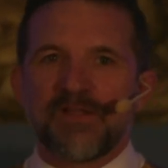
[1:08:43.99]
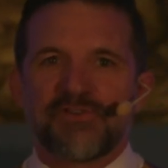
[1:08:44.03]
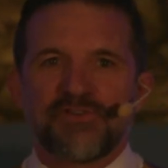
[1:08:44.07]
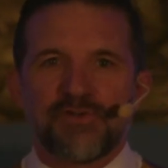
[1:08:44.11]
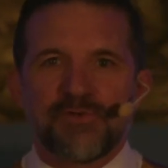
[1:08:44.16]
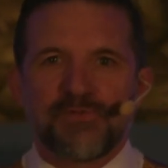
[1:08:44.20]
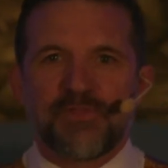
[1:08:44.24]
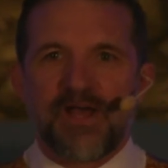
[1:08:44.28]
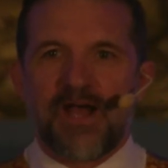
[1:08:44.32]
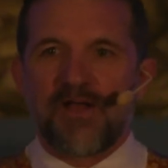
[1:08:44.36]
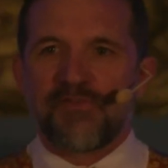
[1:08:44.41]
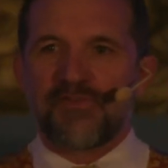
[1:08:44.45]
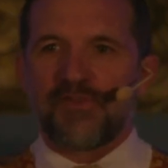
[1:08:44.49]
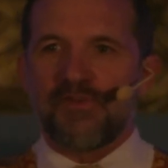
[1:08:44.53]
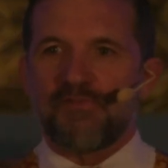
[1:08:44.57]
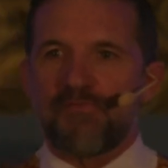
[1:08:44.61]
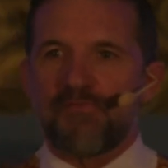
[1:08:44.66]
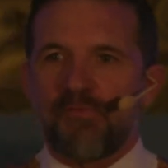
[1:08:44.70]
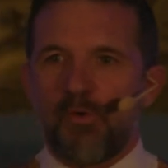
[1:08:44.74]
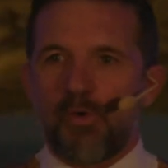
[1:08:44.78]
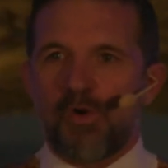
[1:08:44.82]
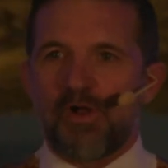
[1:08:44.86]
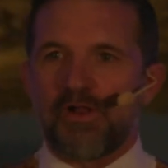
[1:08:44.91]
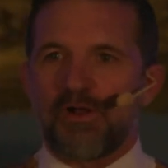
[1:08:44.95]

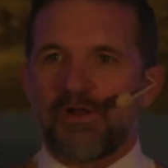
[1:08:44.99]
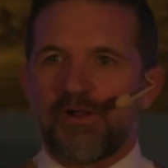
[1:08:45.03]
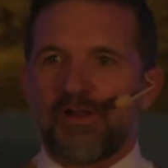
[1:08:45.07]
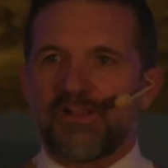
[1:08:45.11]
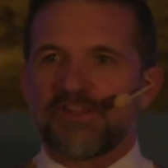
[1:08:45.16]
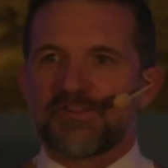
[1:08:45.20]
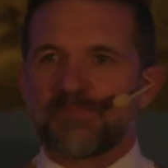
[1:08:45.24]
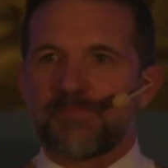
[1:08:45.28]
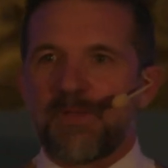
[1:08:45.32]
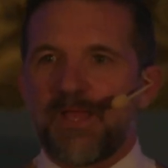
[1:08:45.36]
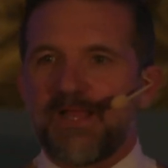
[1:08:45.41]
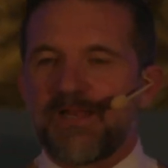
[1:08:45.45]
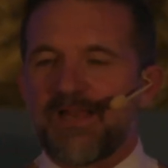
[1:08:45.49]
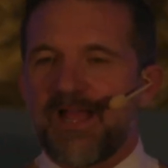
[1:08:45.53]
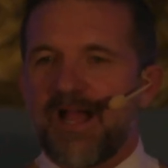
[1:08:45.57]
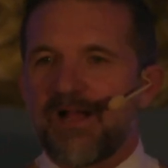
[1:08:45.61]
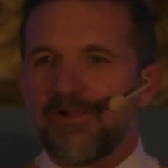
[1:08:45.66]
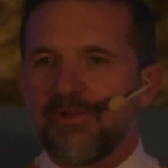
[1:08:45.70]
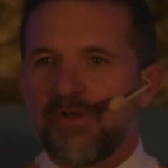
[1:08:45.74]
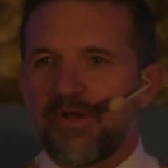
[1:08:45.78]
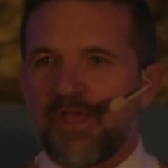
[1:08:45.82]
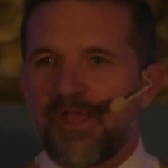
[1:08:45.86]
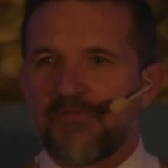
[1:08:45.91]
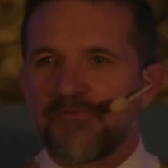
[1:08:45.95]
2,400 is bid now,
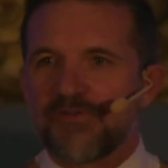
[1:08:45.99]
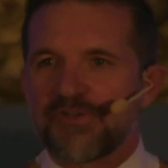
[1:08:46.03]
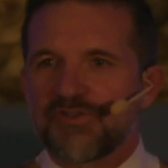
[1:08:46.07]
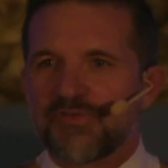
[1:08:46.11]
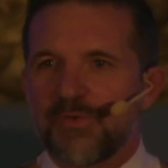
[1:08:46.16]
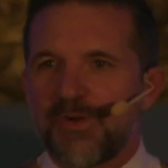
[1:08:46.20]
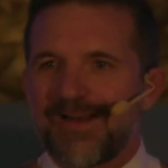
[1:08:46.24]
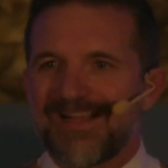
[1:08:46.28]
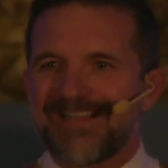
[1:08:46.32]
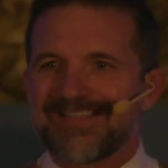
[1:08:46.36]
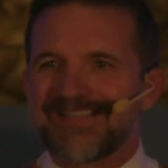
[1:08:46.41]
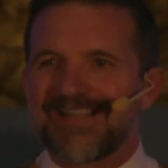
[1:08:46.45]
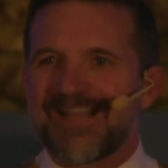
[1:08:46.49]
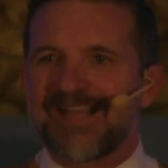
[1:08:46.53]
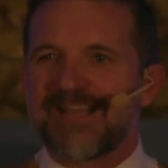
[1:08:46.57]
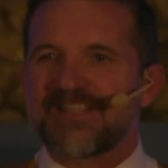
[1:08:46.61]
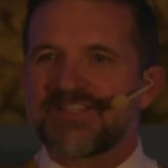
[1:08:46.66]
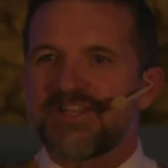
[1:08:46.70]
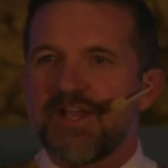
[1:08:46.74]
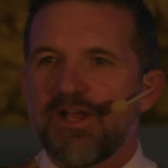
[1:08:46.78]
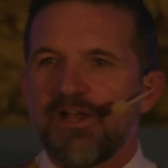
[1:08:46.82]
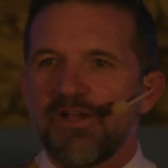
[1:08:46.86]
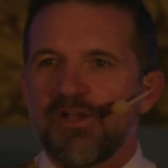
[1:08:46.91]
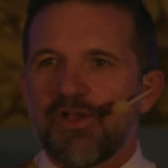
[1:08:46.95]
looking for 26,